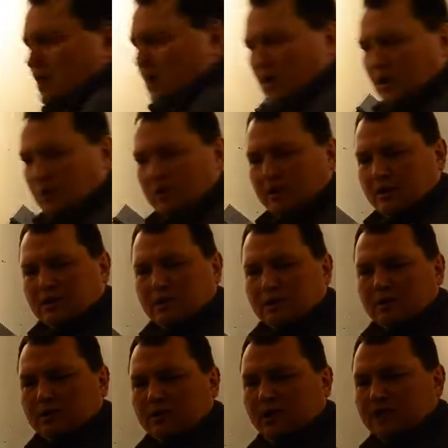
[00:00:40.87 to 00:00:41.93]
our
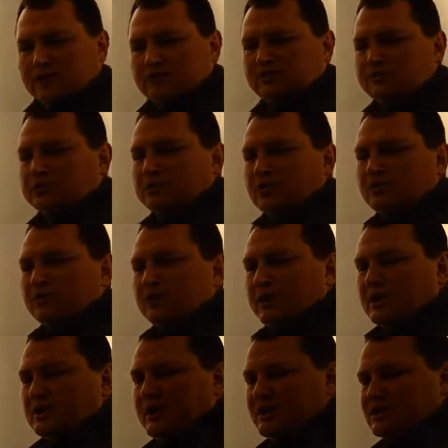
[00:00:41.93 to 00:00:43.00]
crate full
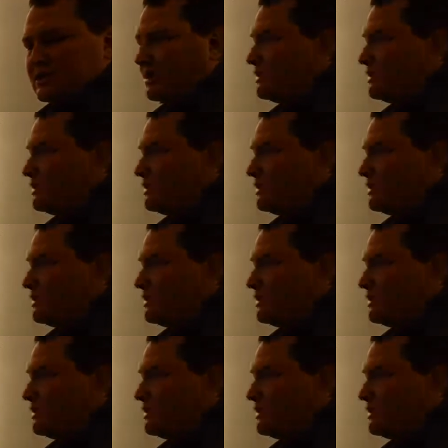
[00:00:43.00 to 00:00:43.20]
of laser